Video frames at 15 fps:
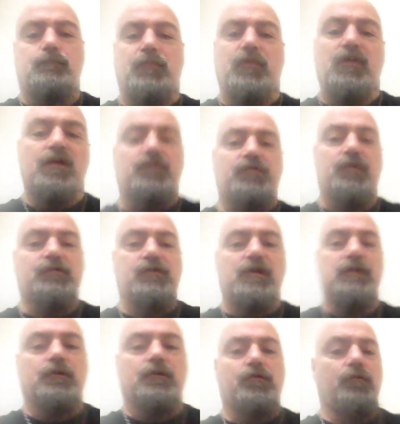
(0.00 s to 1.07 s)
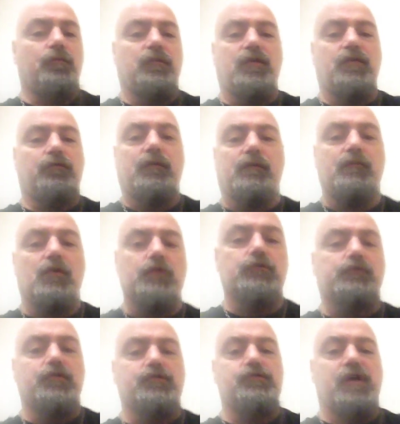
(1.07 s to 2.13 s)
theistic Satanism is
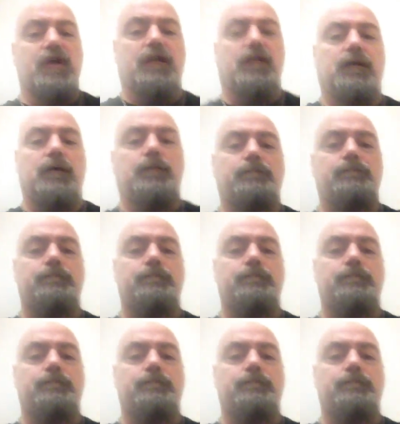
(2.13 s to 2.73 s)
reverse Christianity.